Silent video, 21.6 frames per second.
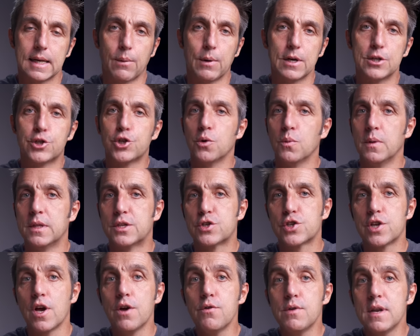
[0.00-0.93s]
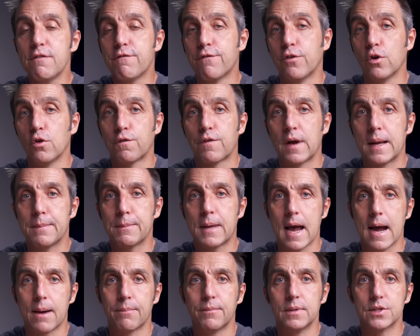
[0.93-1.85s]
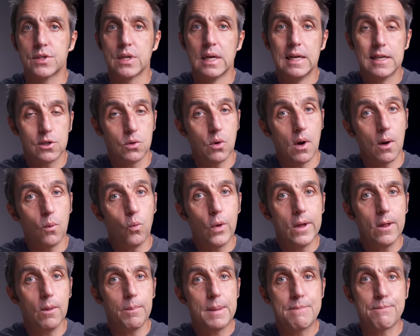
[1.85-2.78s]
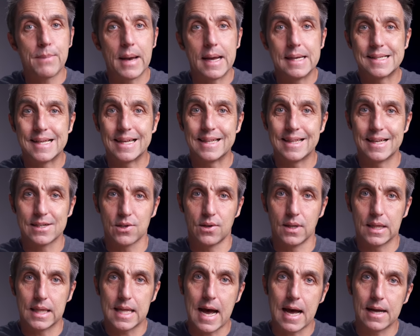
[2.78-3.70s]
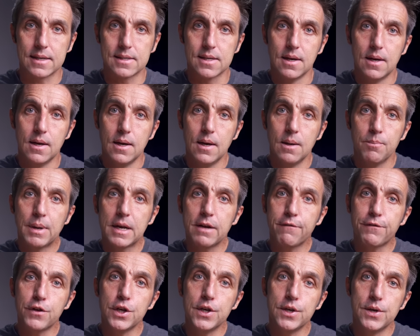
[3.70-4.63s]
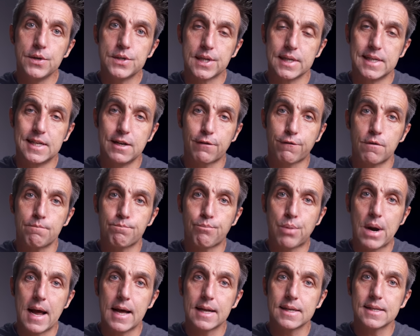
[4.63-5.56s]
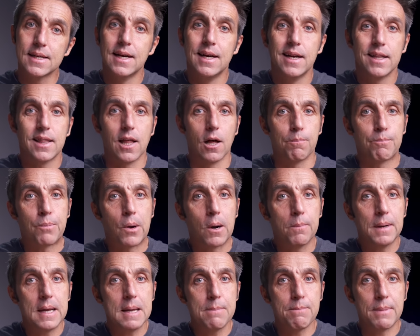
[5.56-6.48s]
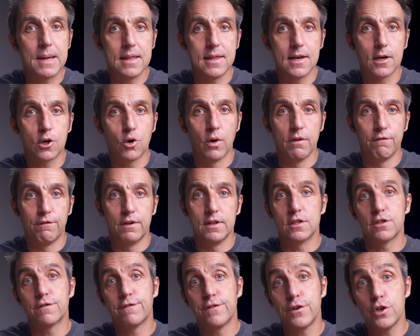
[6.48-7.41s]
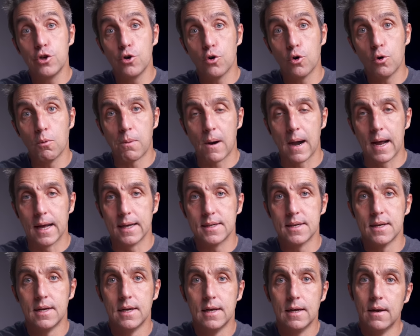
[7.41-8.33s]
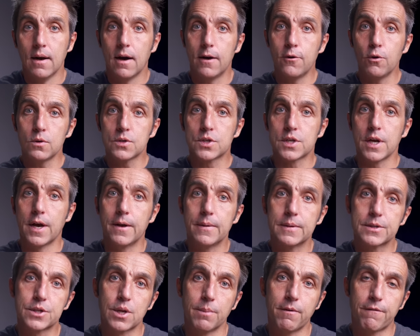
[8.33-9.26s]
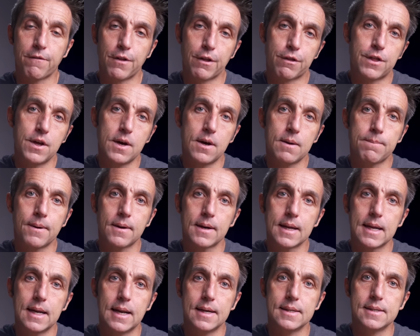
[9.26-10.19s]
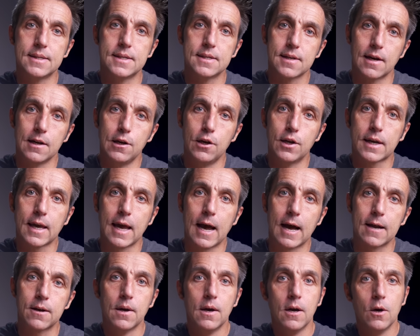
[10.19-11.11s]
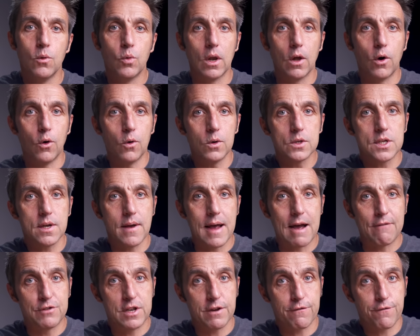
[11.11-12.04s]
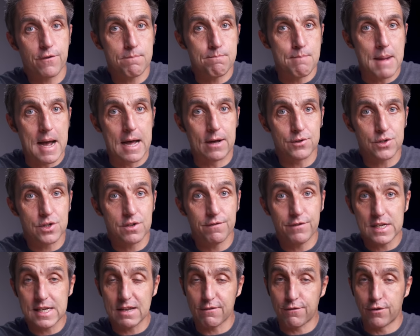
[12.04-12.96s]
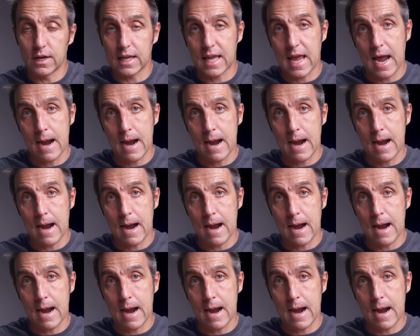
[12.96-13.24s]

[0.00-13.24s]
Now I shoot with Sony full-frame cameras, so I will be basing this on that. But if you use a different brand, they'll probably be the equivalents for your brand. And also, some of the third-party lenses I look at will also have different mounts for different